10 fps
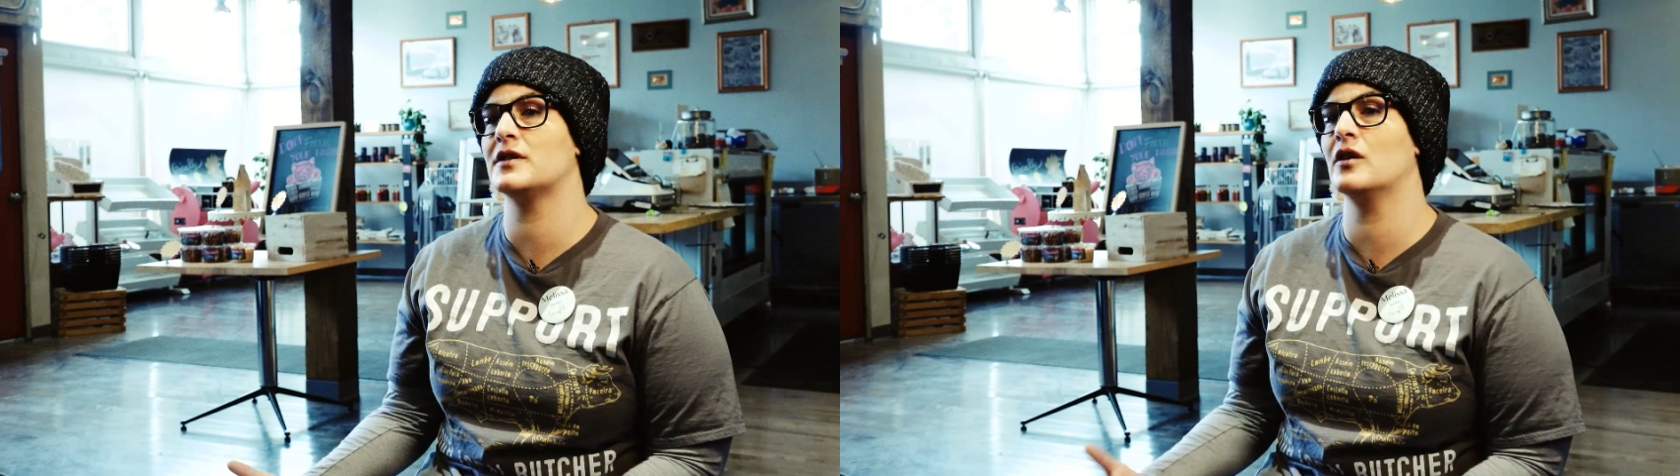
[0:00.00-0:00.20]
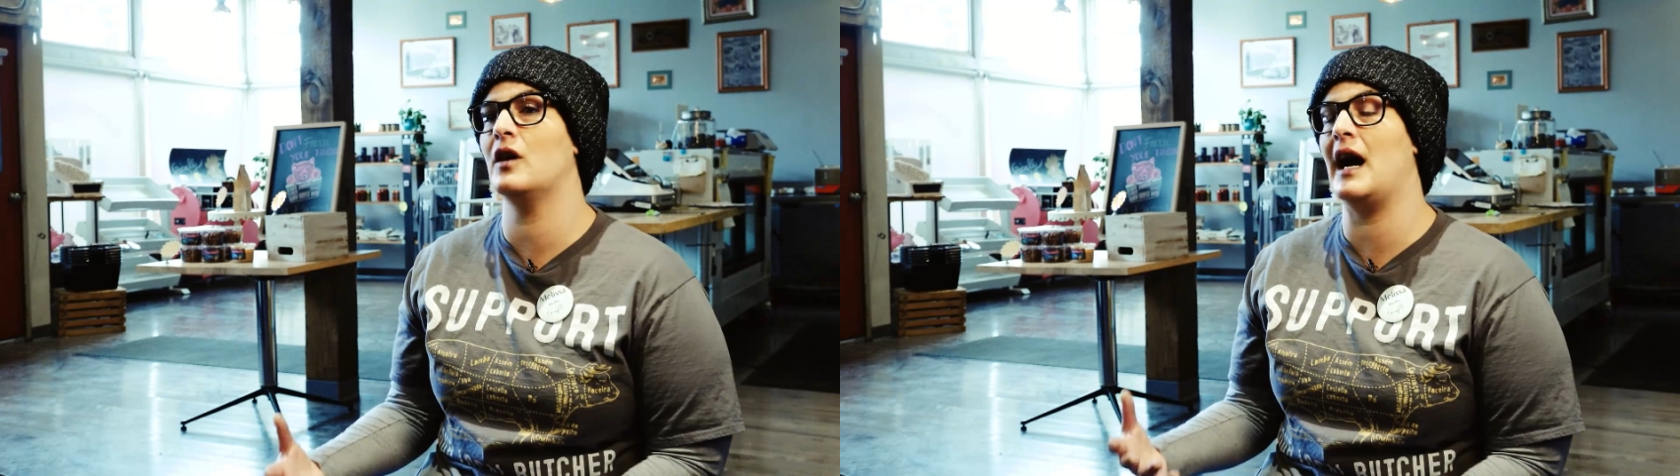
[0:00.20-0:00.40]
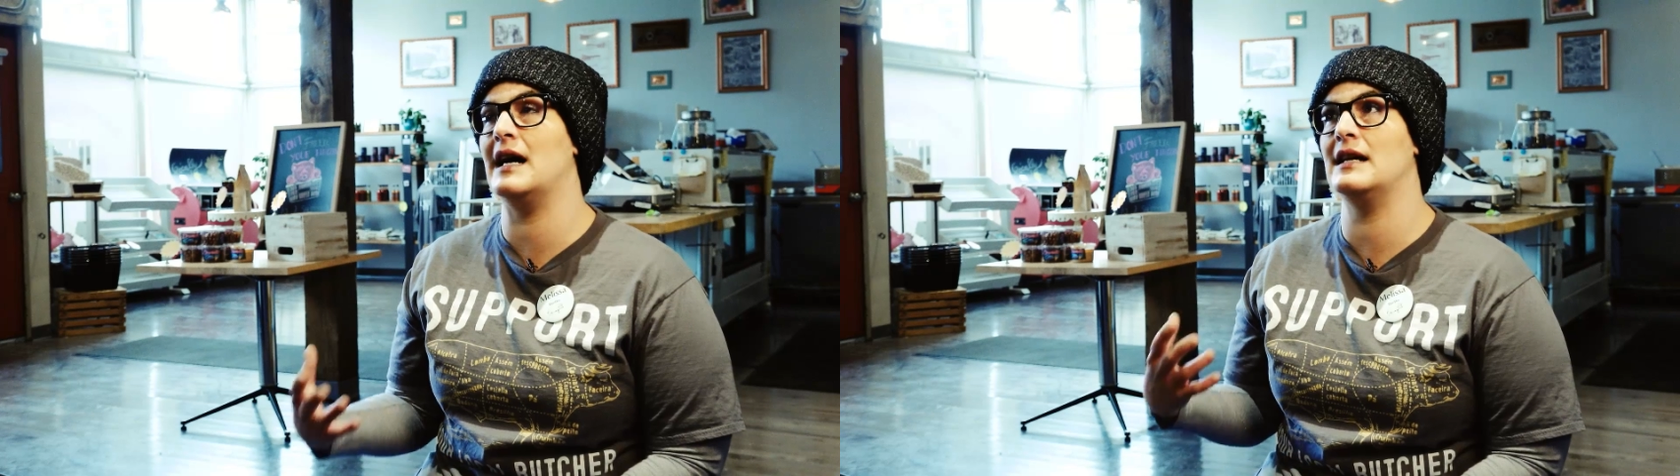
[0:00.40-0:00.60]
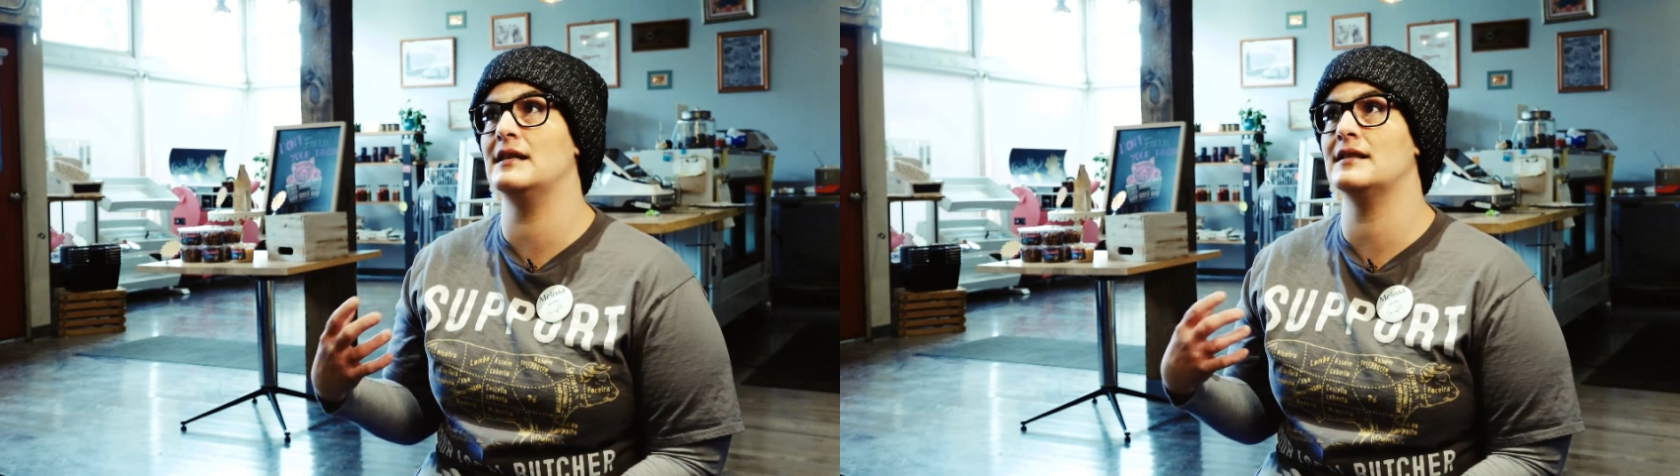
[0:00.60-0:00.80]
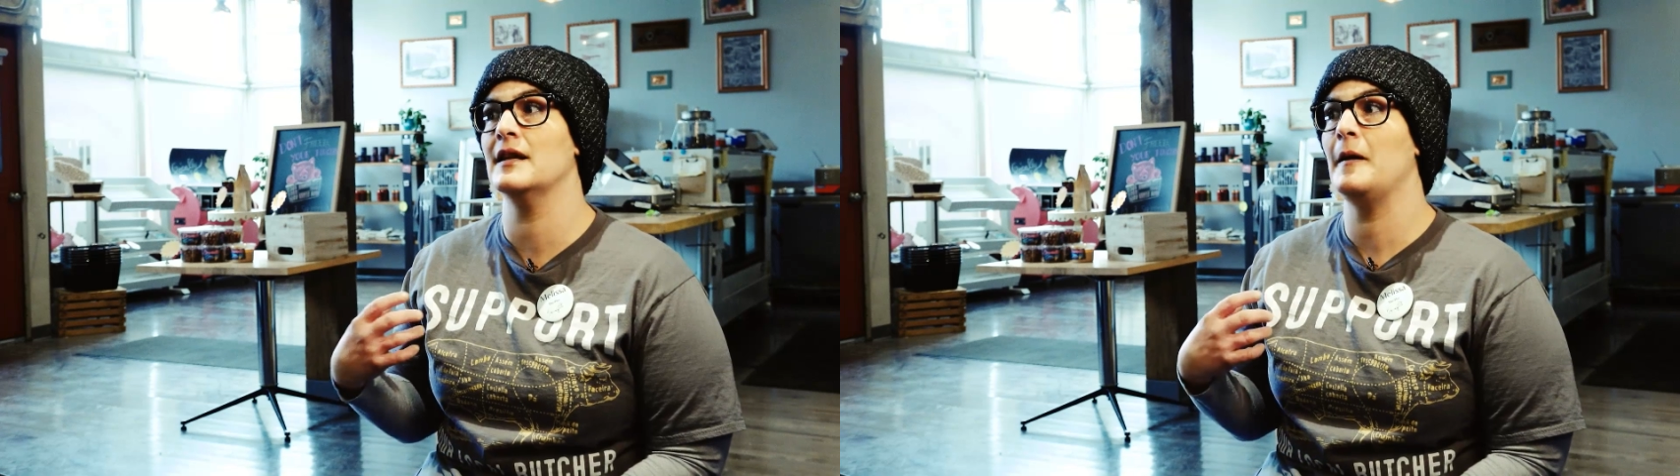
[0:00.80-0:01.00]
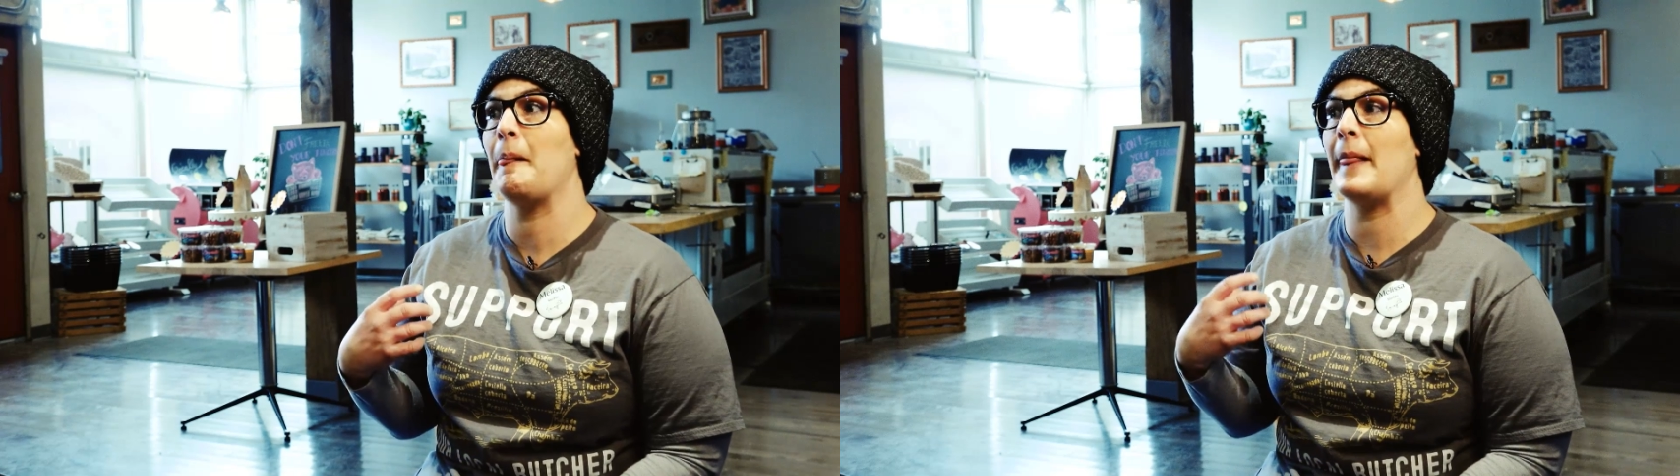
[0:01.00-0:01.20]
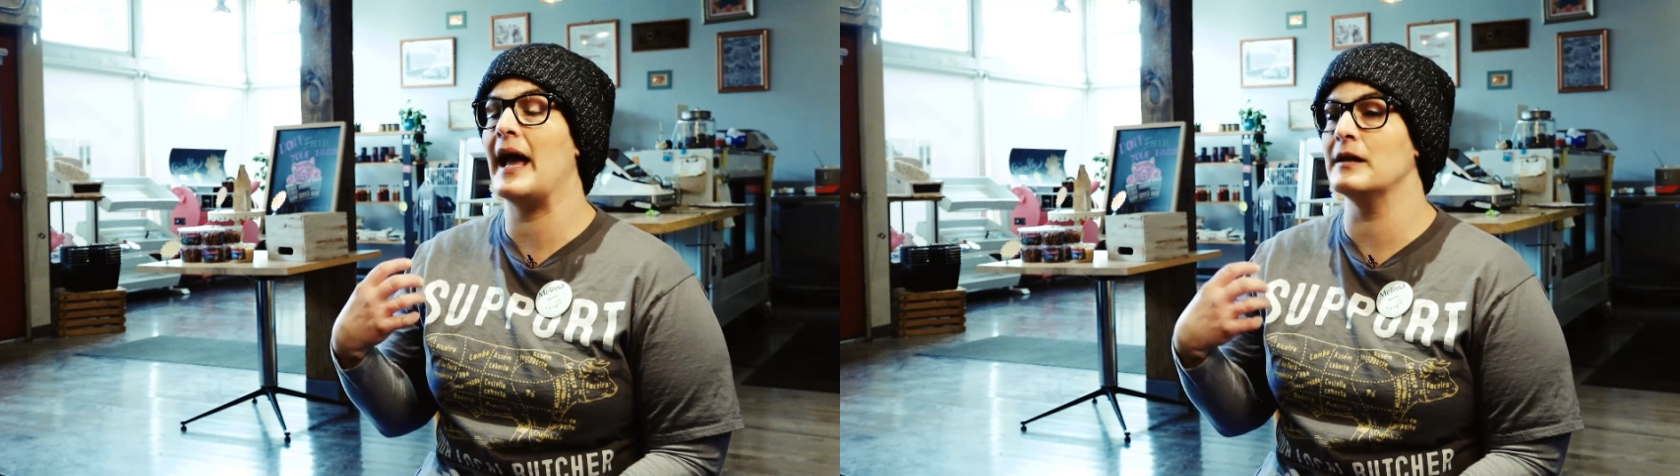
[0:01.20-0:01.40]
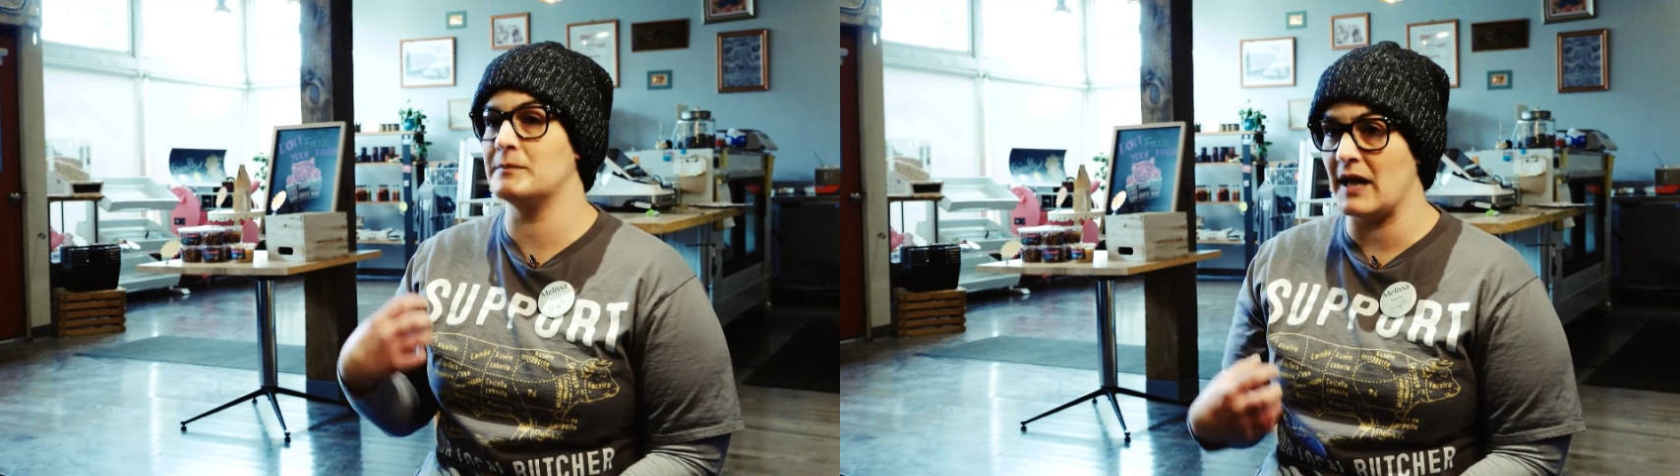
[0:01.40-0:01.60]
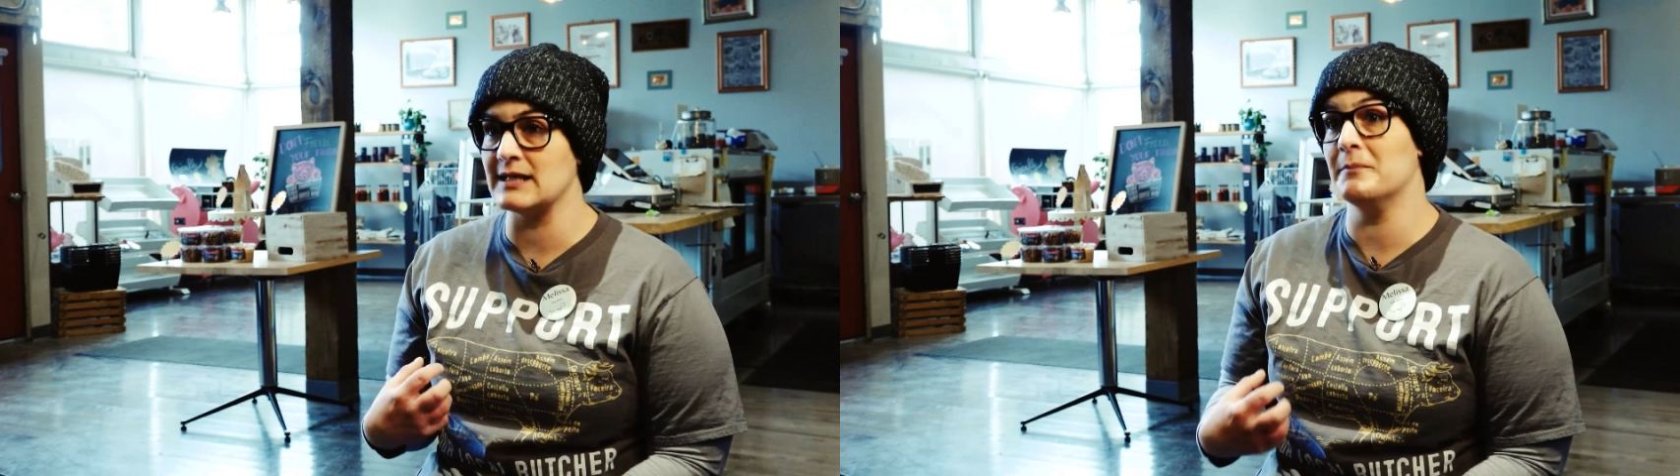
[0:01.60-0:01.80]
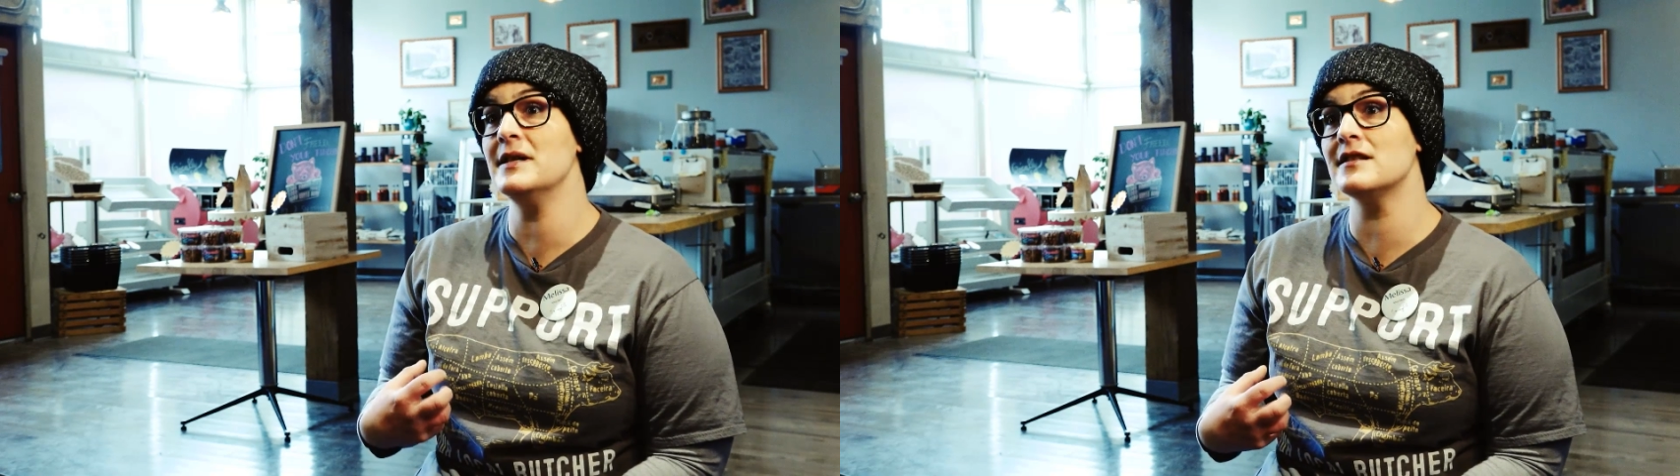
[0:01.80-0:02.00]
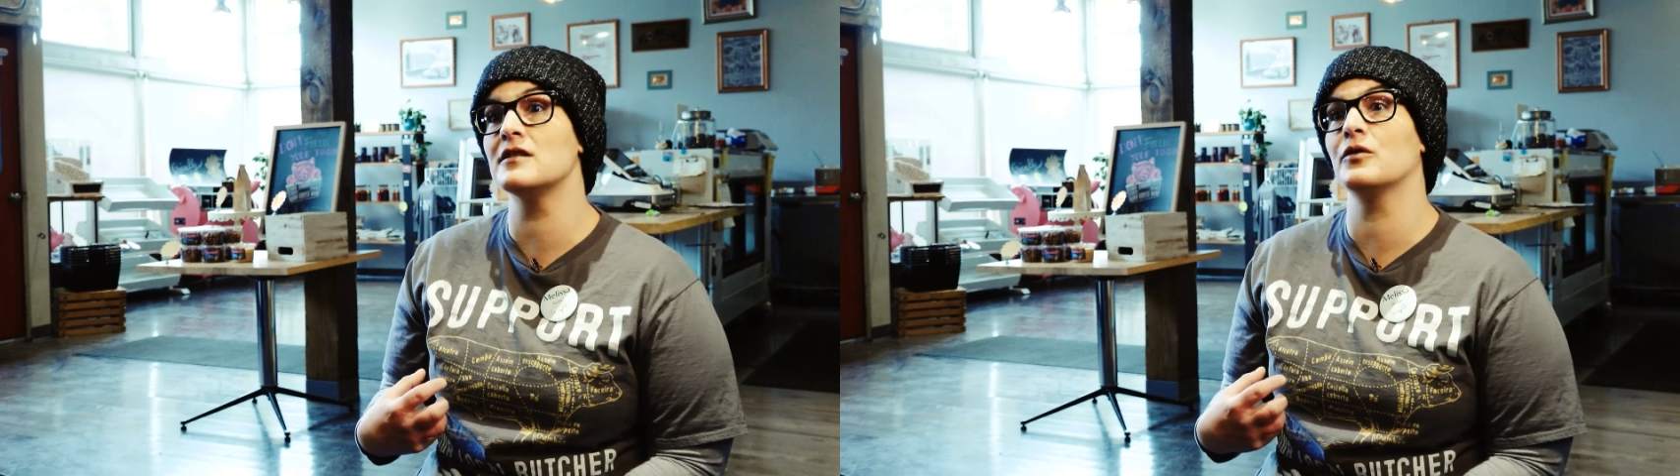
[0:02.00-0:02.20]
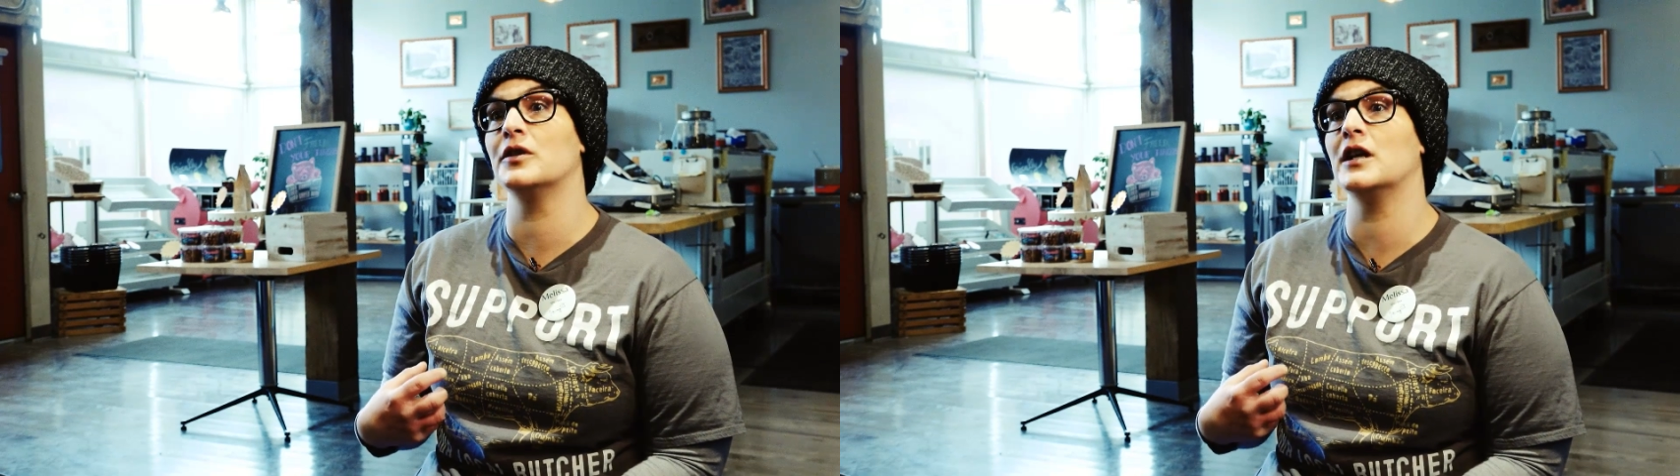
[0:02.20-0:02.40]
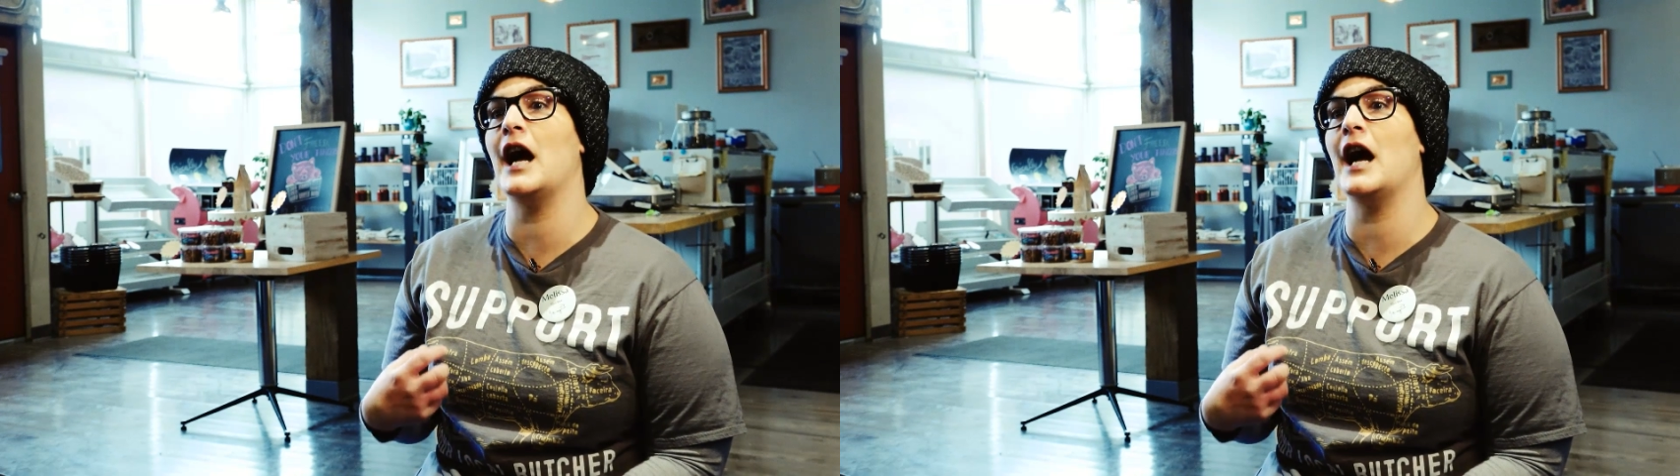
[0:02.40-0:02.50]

so as a business owner,